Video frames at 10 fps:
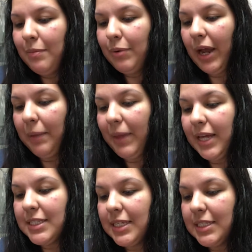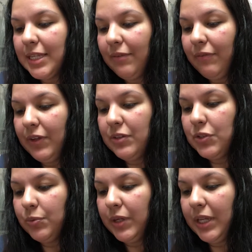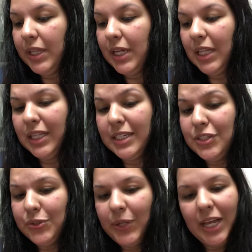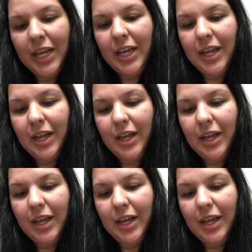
Prime Essence infused with calendula.